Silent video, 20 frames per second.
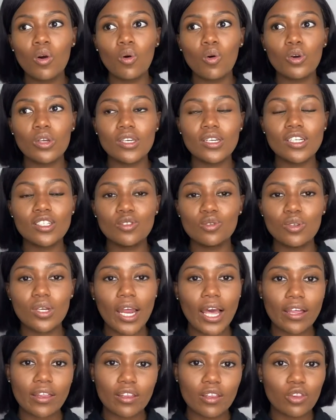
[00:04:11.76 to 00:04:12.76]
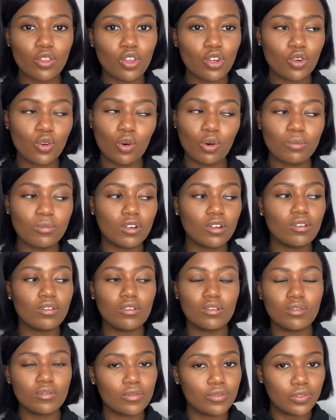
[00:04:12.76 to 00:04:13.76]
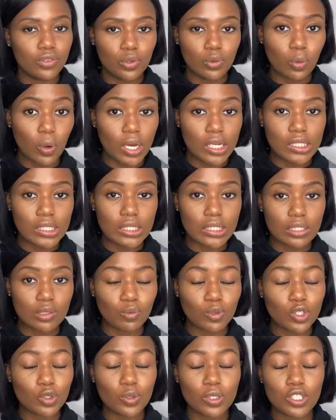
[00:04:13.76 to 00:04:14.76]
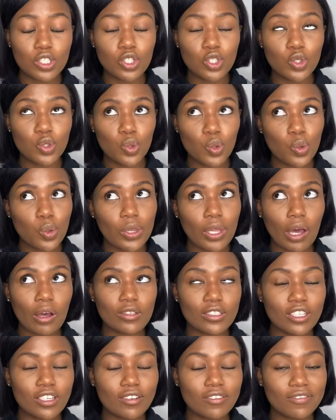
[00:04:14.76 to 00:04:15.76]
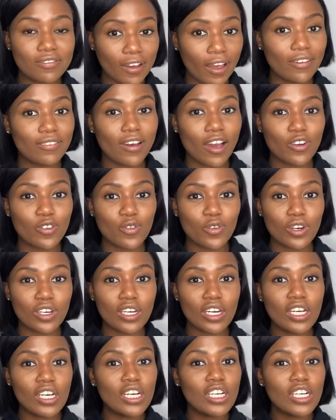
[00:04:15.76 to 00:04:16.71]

or you can do like the normal view ones which was 2500